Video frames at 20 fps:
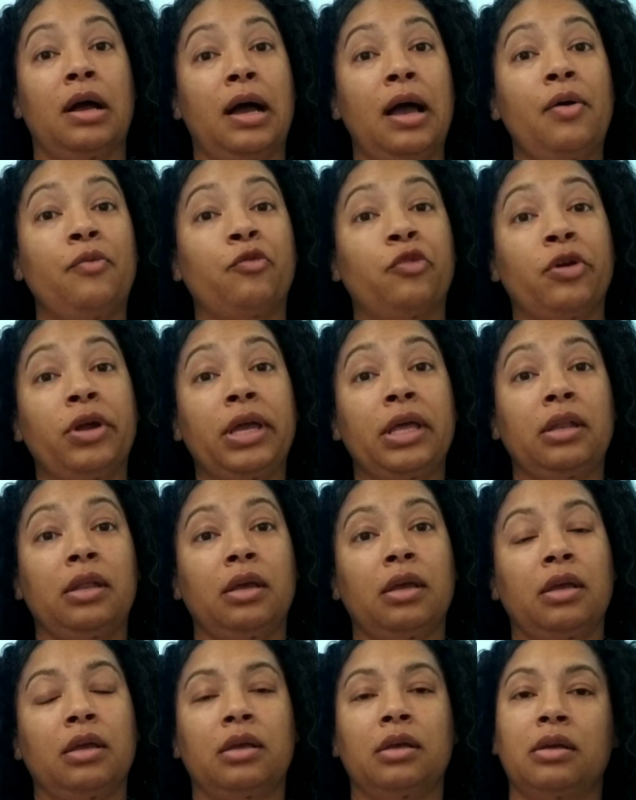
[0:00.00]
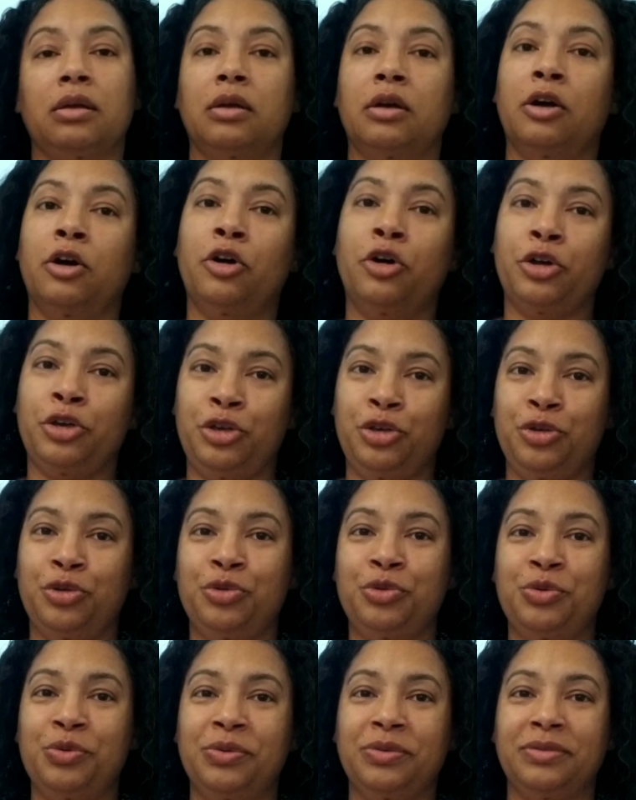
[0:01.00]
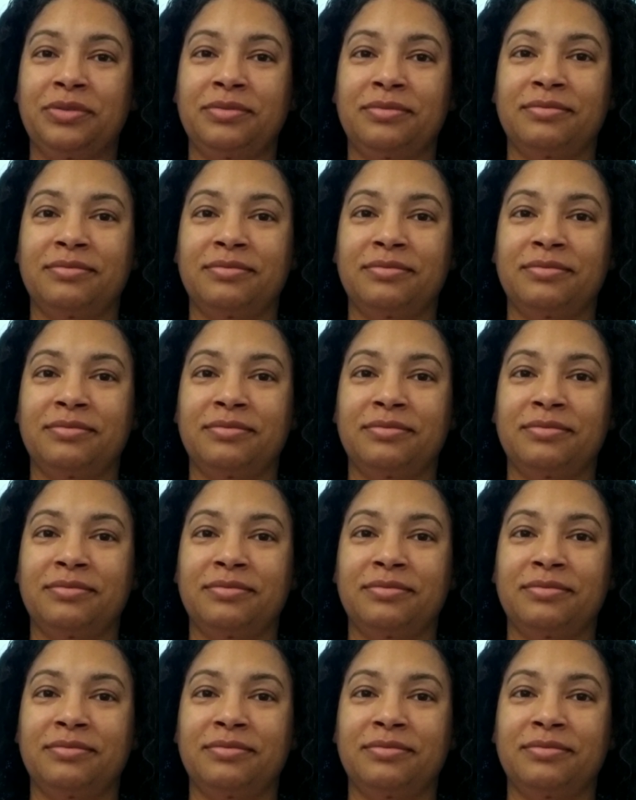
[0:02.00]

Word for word: I'm ready. Are you?